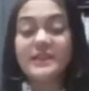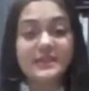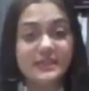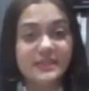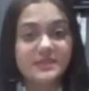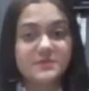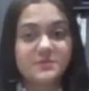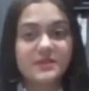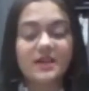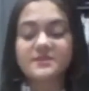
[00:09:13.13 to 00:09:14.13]

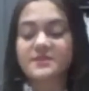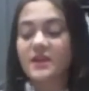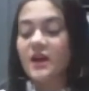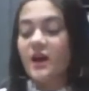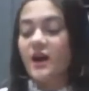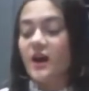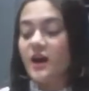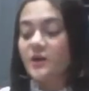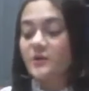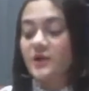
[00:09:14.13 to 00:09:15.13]
ingredients with us.
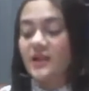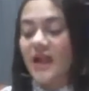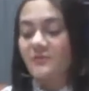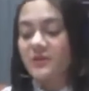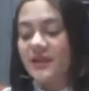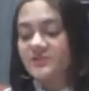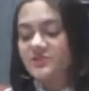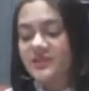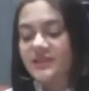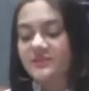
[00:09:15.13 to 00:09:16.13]
I would like
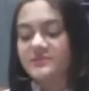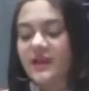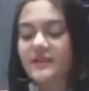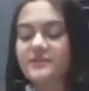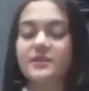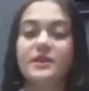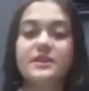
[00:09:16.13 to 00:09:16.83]
to tell you that